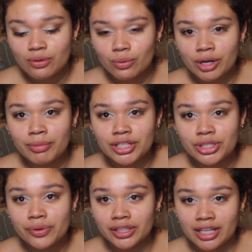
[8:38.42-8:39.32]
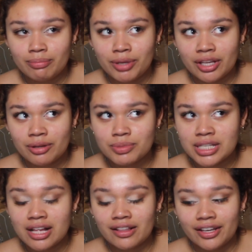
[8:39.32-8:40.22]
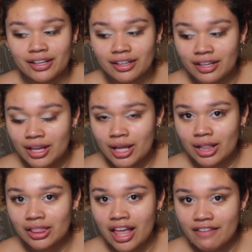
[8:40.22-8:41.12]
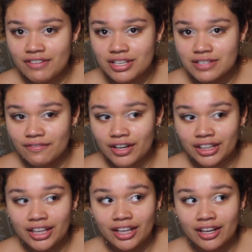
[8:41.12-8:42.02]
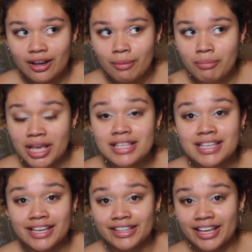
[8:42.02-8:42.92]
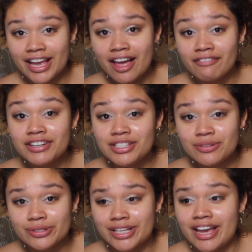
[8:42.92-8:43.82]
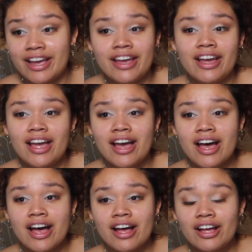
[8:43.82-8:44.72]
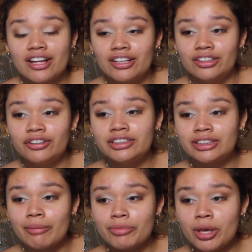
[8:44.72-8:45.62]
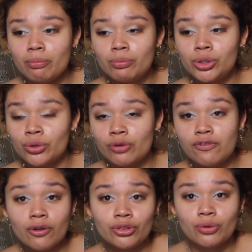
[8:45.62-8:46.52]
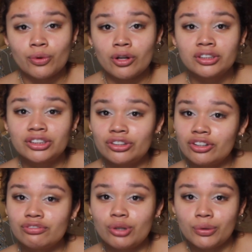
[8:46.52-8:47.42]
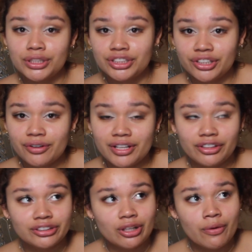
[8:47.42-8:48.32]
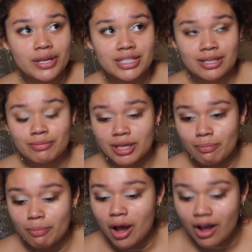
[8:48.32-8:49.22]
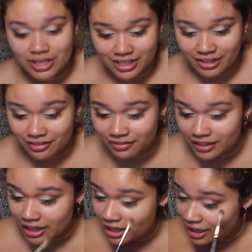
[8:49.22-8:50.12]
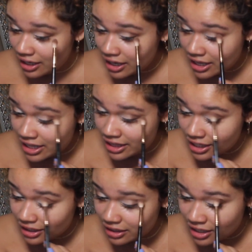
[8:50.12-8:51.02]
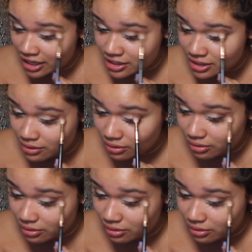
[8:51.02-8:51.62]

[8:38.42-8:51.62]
what am I doing, like, being upset? Like, life is fucking amazing. Like, every single day there's something beautiful in the world to look forward to, and there's always something positive. And I think that's